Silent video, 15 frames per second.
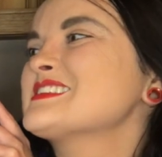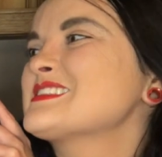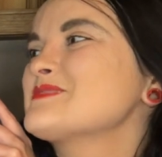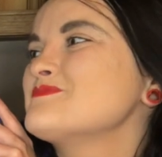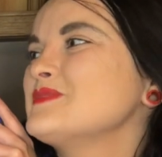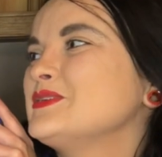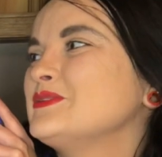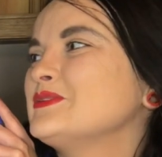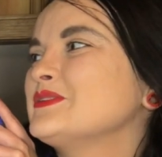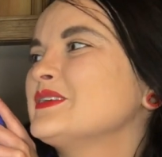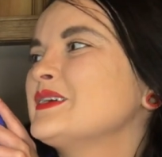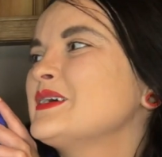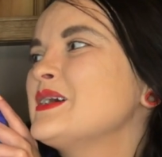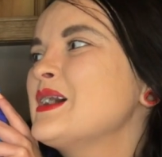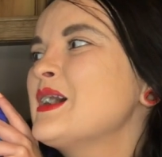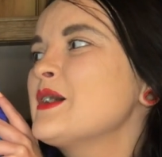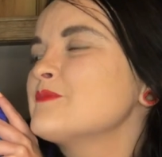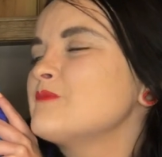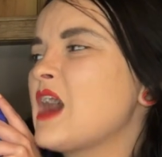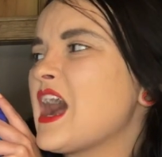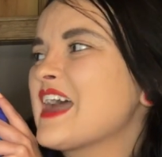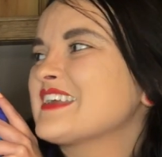to the moon.
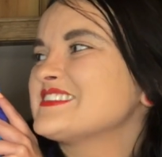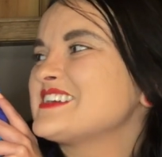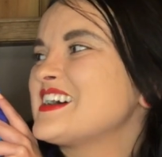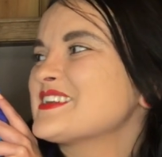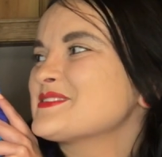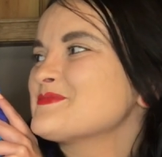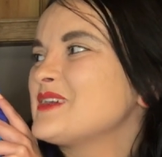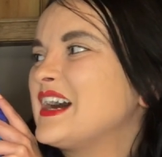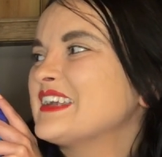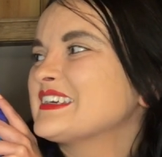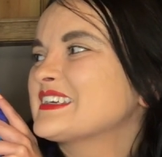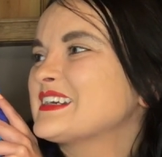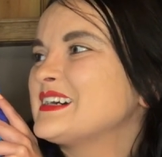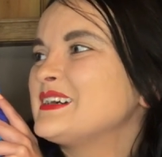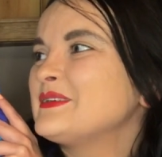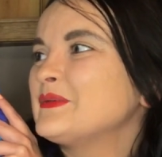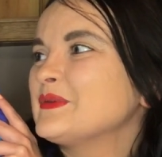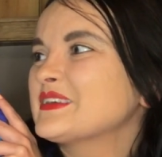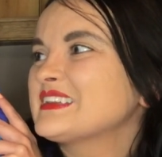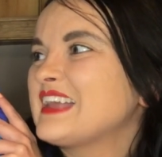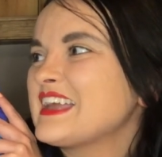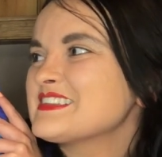My daughter Monica
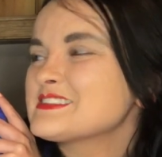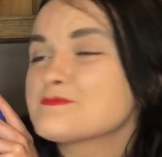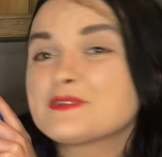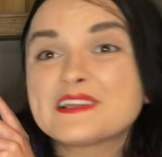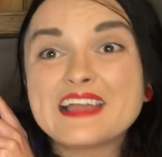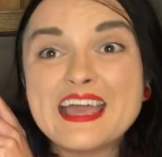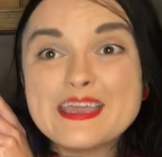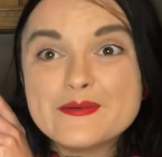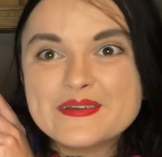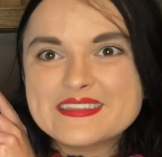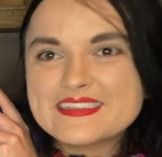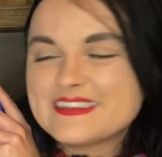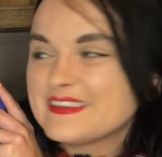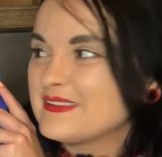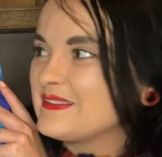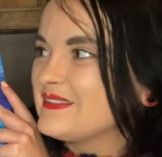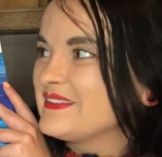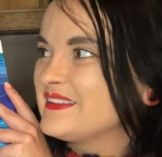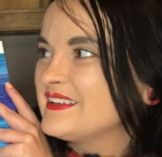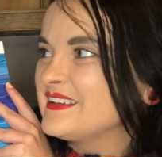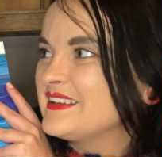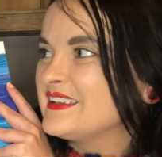would like to play with you,
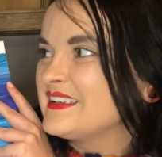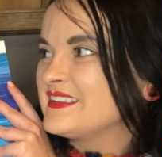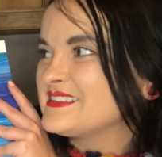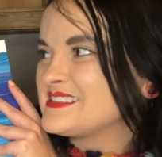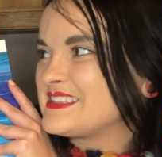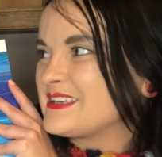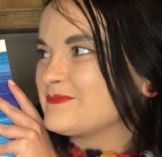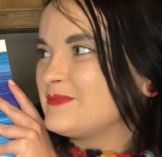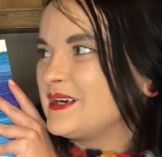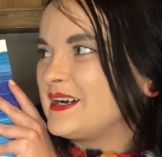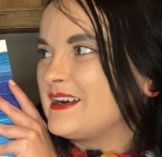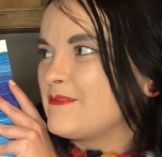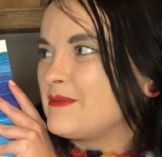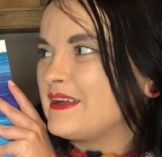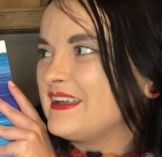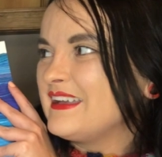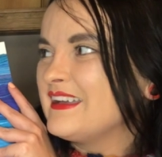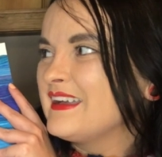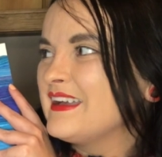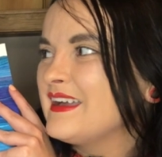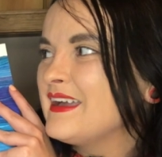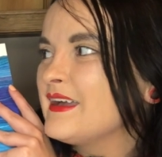said Papa,
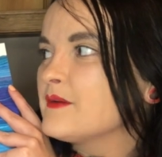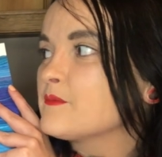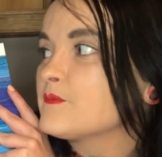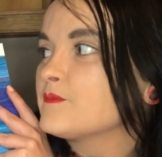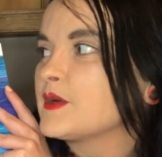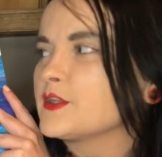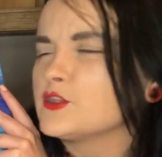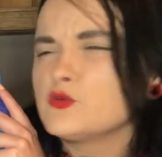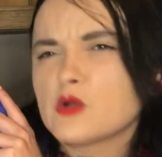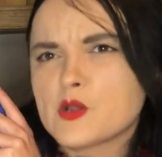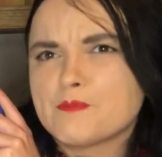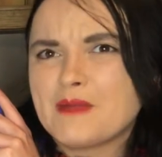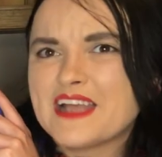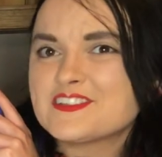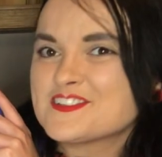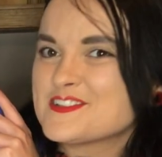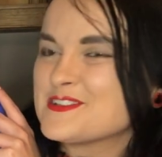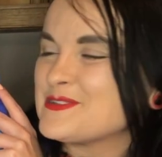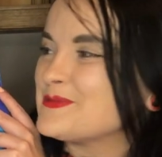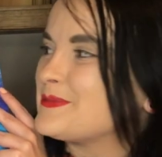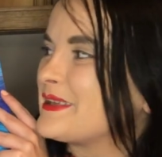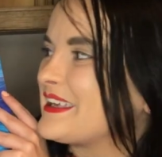but you are much
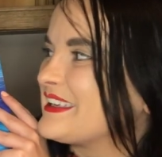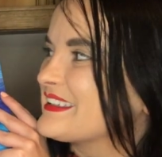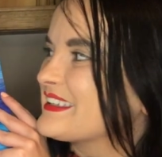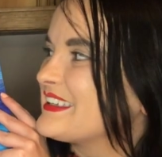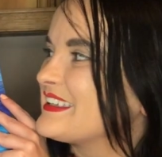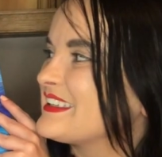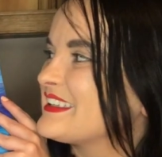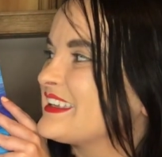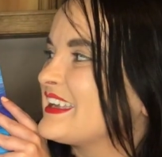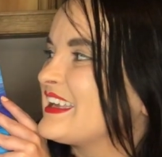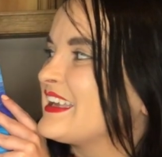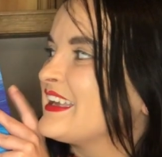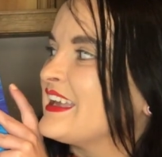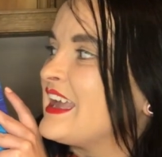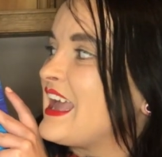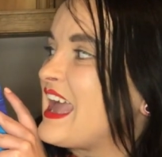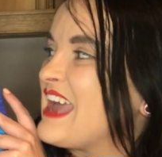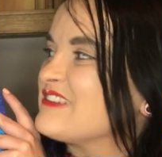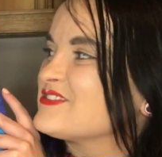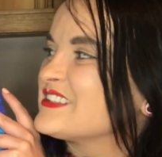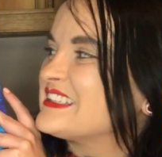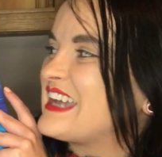too big.
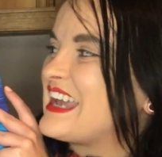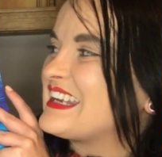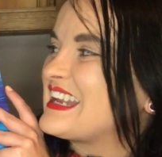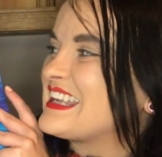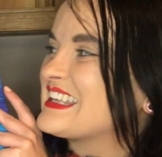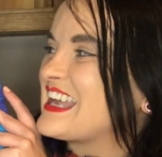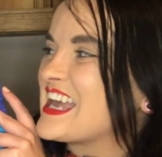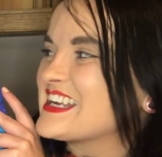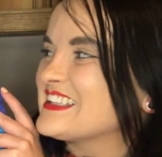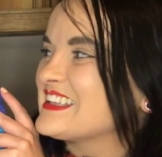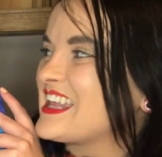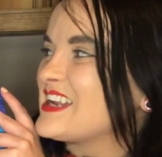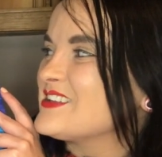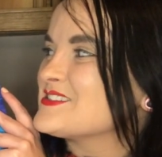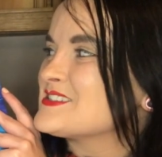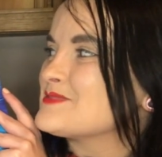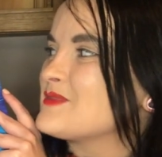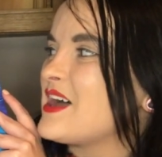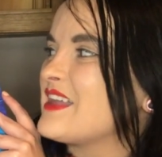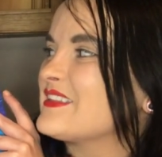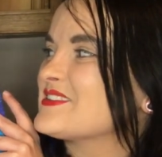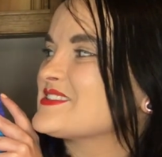Every night I get a little
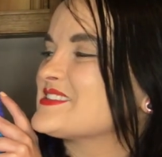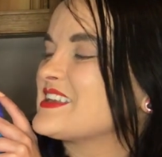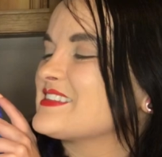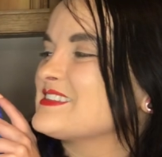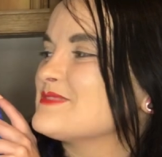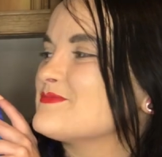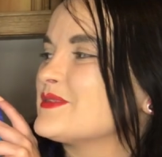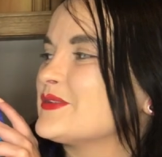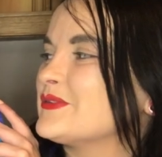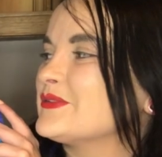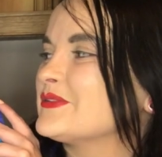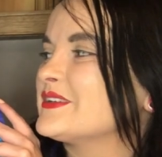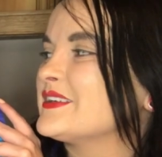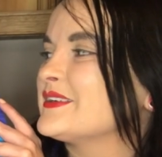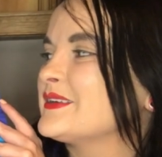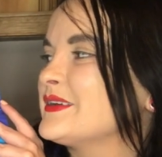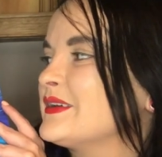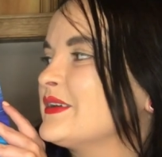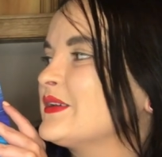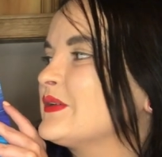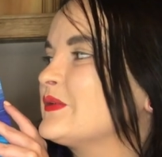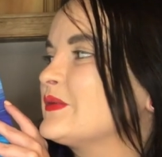smaller, said the moon.
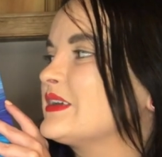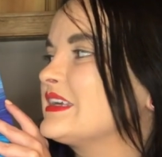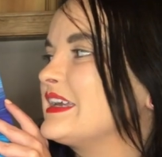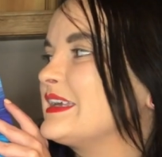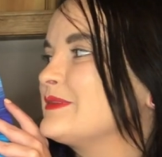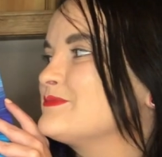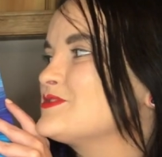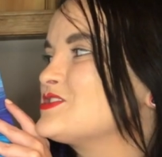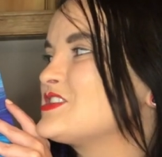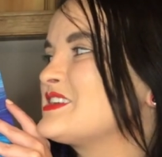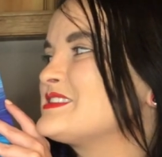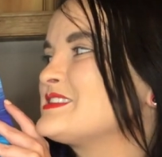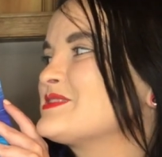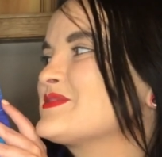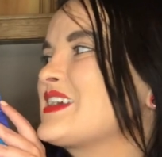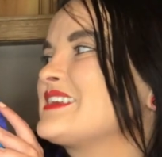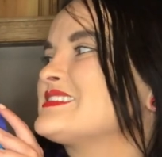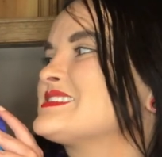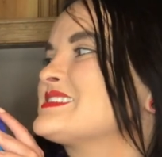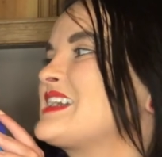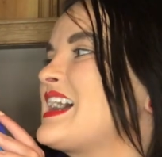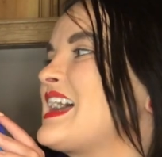When I am just the right
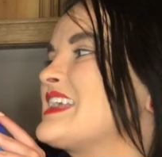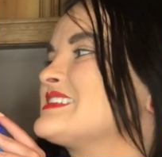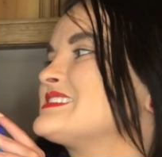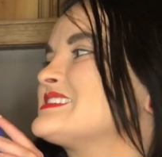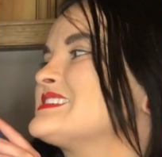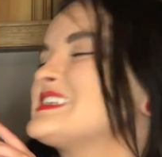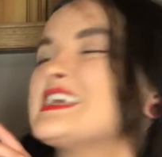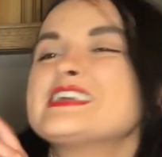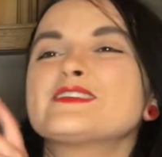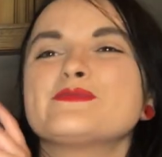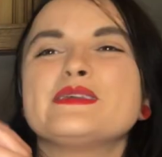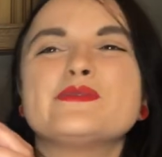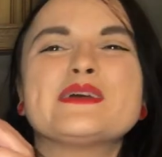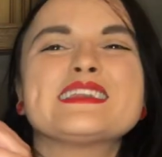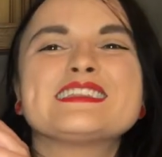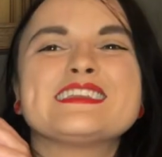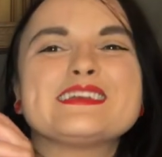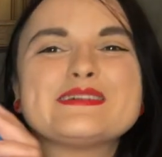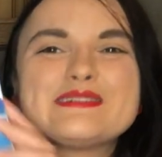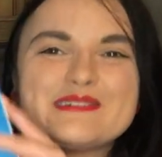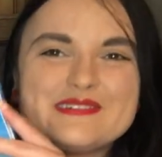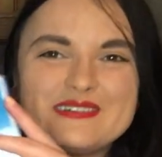size, take me with
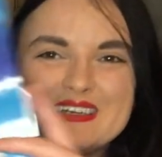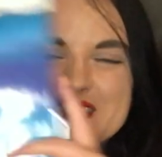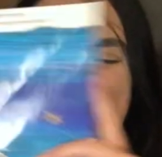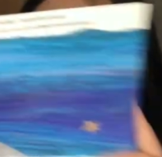you